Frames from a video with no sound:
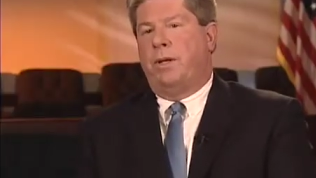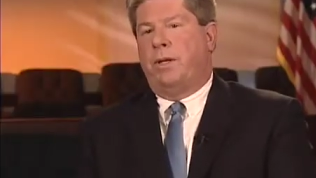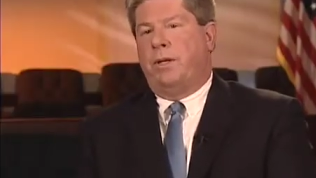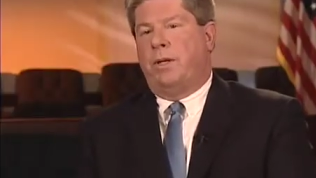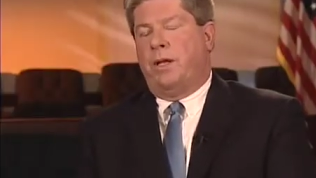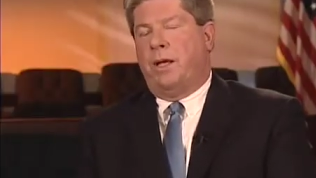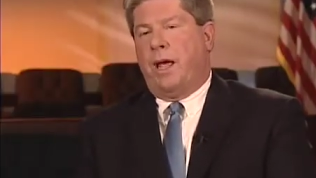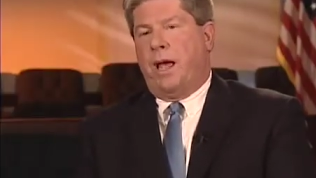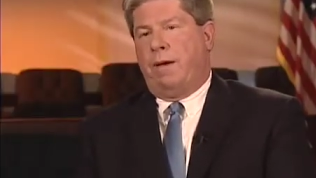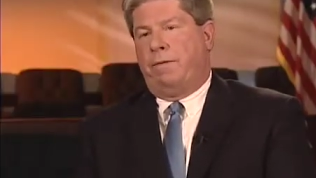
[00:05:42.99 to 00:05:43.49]
They,
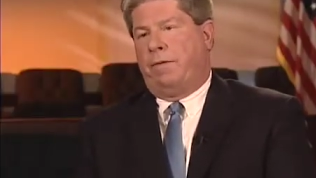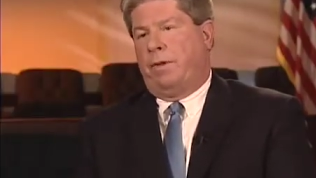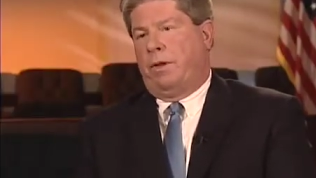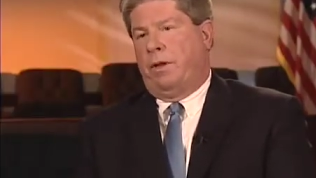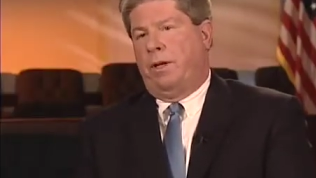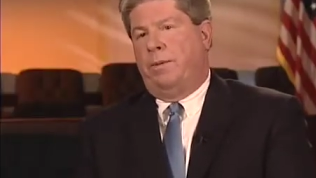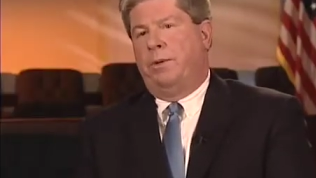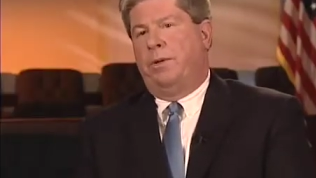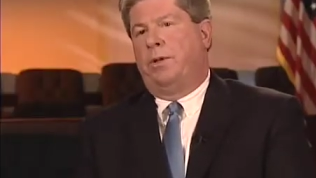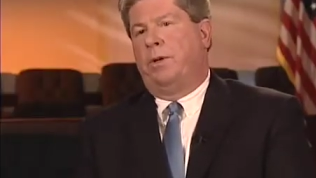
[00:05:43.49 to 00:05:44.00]
they have to
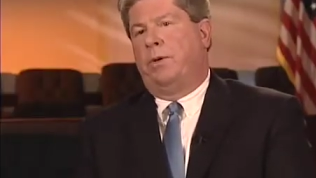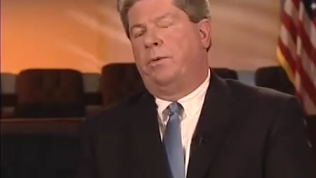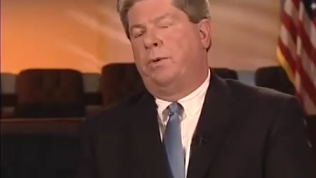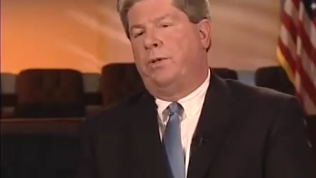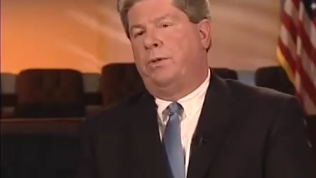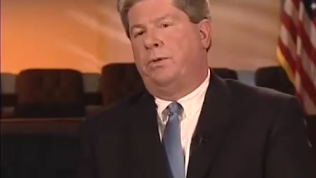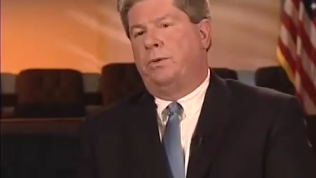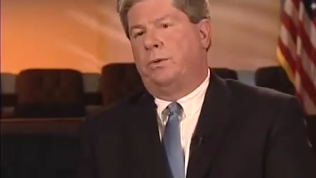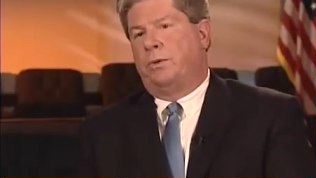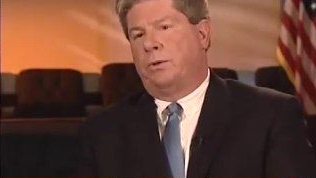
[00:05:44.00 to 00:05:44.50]
limit their
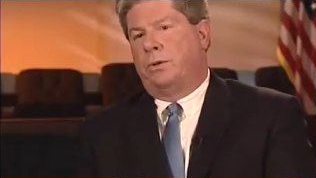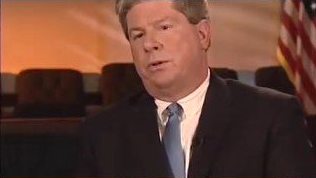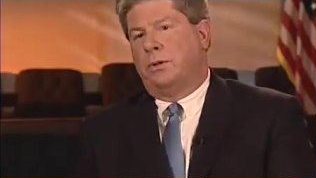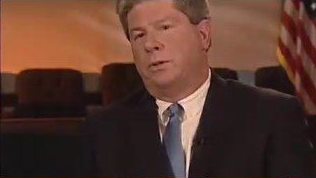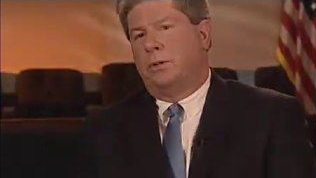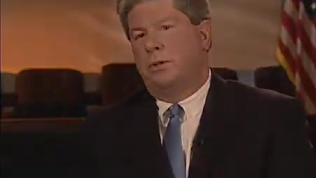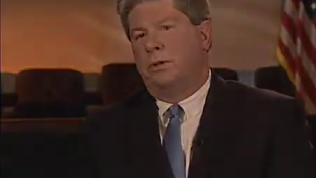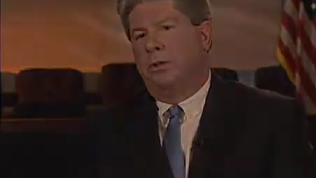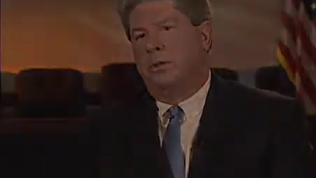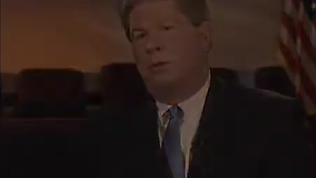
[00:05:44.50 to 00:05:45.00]

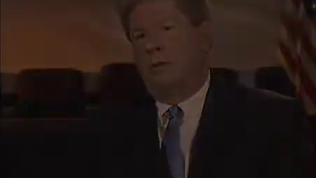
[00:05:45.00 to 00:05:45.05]
resources.